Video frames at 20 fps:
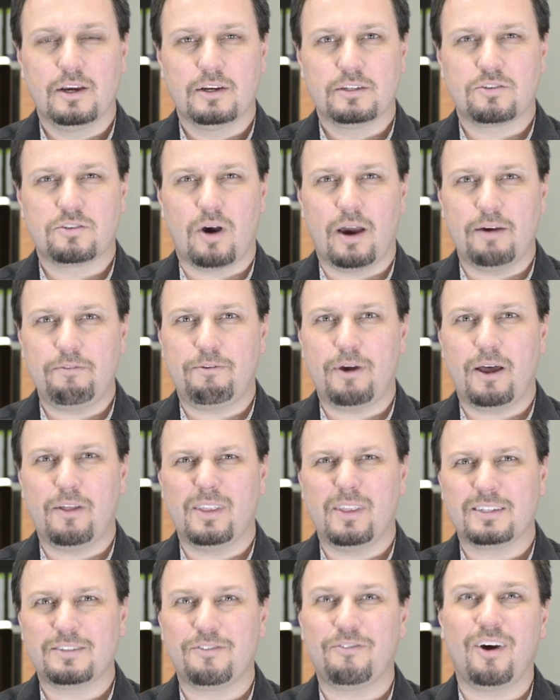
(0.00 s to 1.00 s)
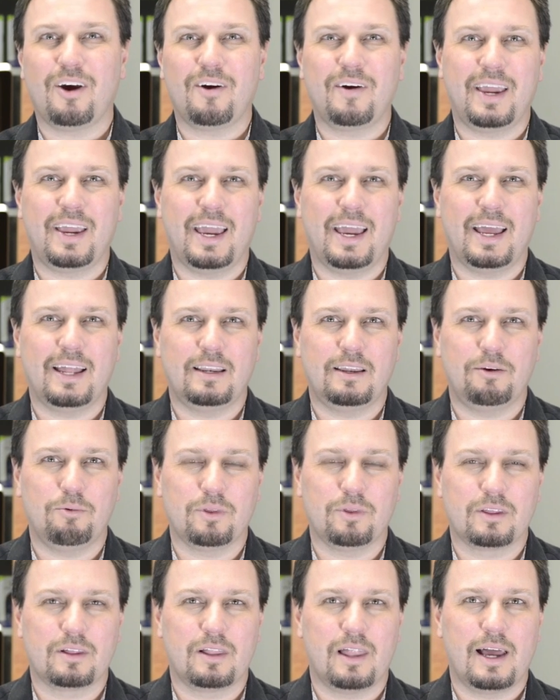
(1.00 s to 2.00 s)
So I found this very handy
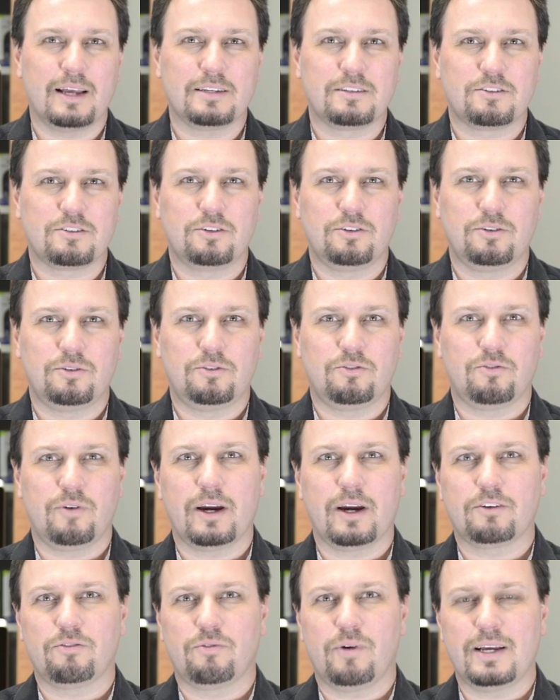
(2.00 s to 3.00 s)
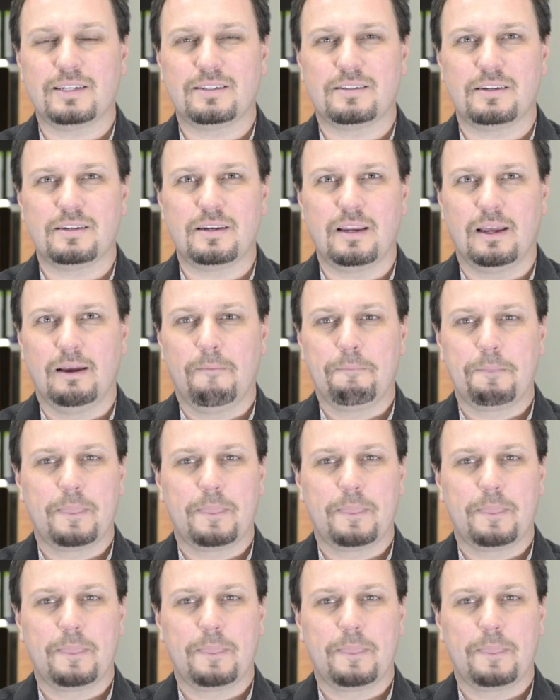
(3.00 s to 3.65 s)
with class 2 direct resin.